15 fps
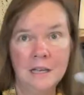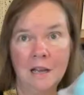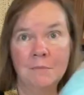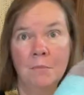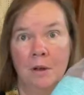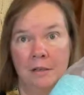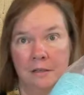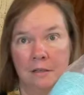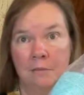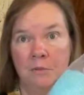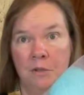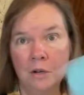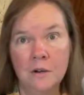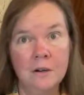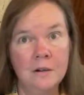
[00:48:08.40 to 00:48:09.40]
I bought some
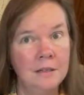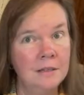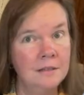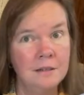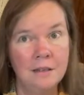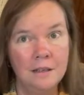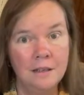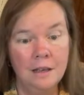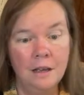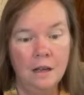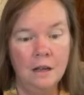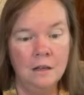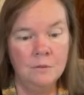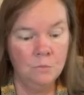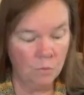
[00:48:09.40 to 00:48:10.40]
yarn, and
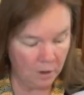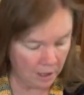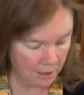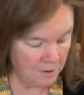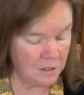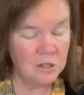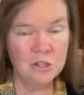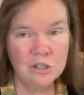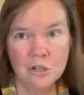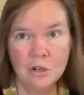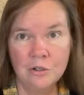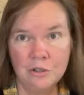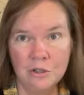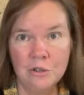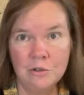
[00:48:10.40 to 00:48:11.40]
what I'm going to show
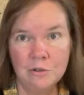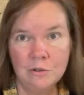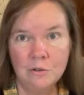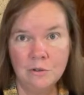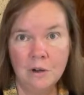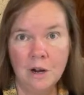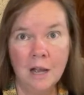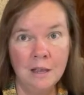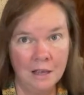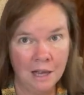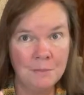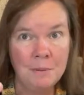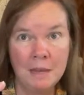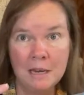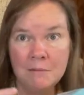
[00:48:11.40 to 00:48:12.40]
you,
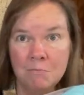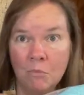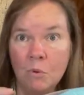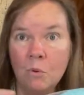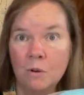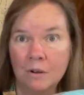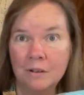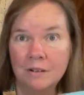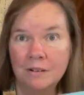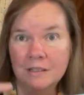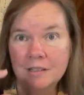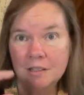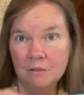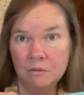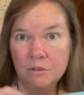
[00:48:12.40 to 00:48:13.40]
I paid more
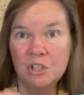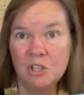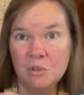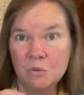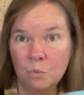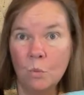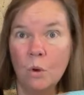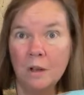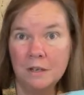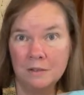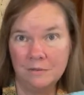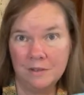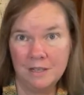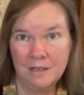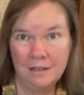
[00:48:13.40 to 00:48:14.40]
for just one
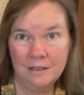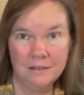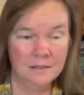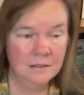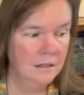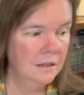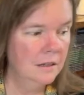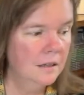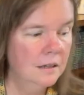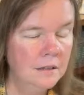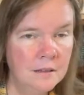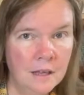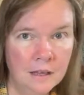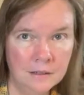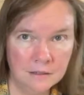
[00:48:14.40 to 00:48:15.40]
of these
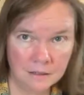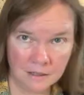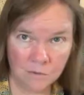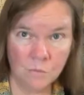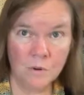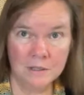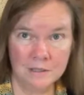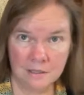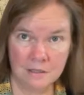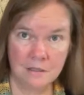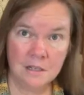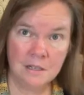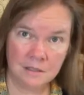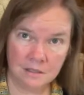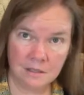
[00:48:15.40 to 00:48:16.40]
than what's in
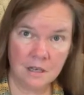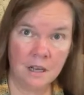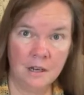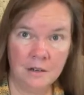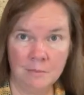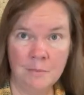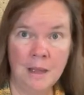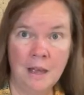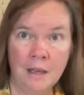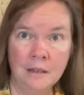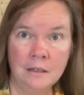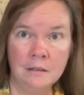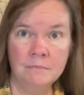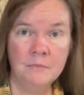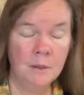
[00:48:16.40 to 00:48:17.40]
this entire bag.
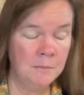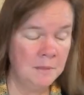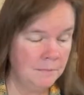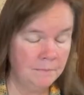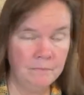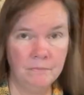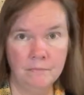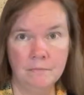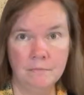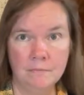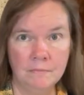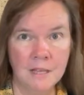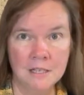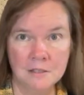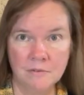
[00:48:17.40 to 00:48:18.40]
I mean,
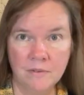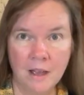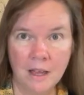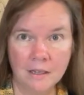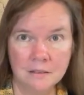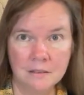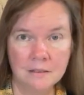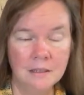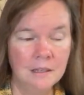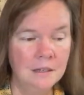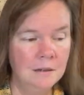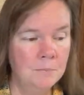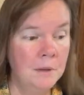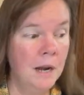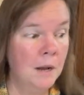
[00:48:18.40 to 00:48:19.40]
that's a fact.
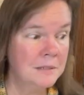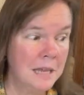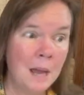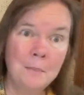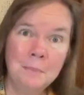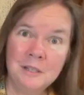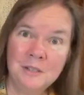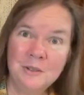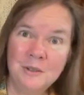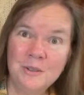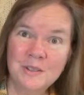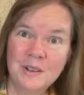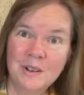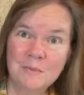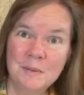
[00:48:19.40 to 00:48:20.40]
But I was happy to do
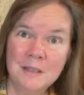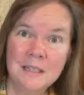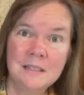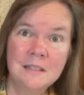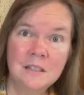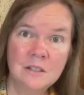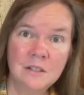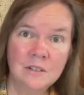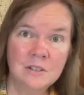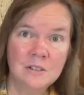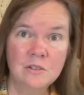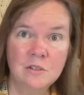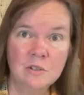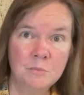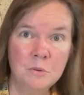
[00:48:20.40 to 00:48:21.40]
so because it's also
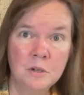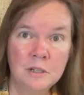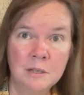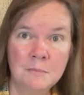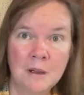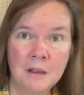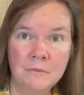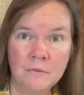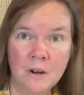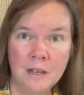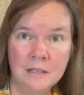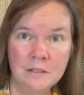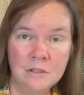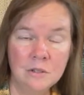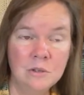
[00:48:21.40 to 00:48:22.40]
supporting my
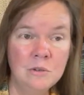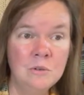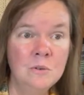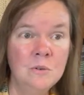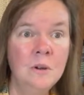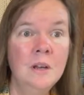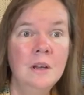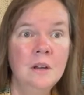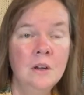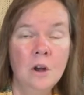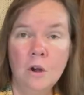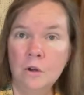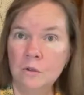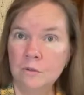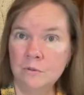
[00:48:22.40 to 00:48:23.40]
friend who
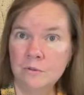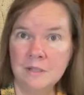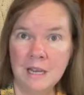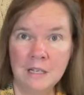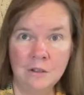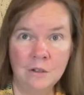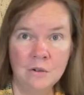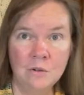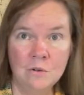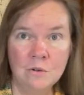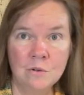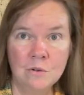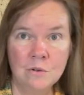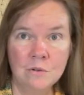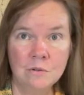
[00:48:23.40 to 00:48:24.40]
owns a
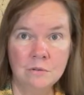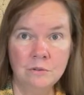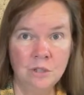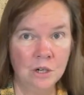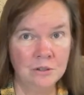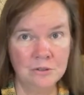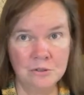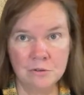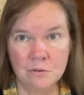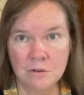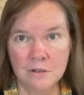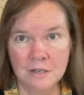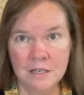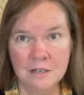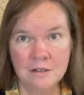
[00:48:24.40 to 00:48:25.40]
local yarn
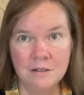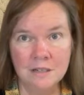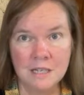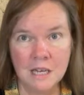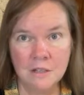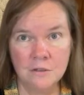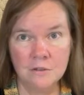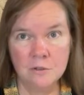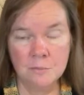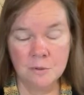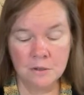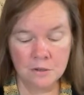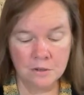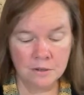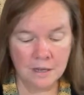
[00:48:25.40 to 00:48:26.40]
store here in
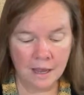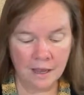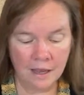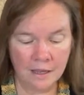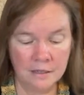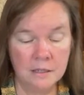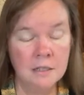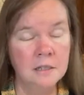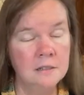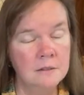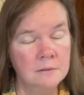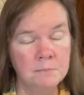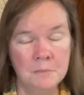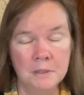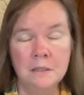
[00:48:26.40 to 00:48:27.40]
Gaithersburg, and it's
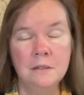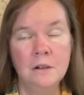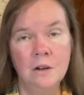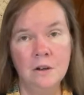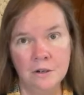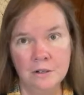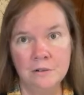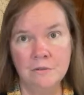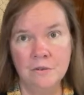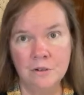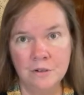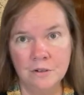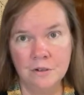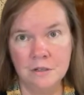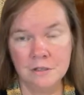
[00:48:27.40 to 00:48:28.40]
been hard for
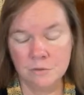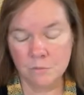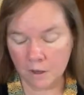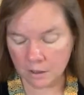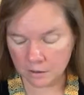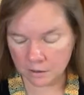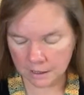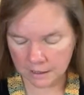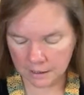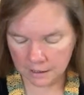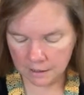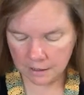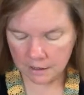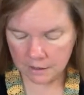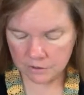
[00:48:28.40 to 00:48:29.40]
her as well.
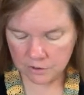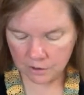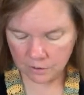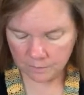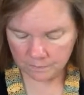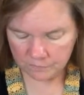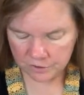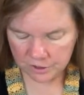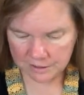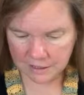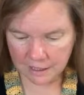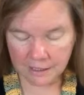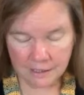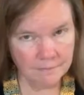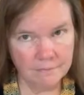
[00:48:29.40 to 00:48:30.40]
So just
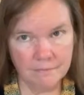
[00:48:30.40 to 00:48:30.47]
like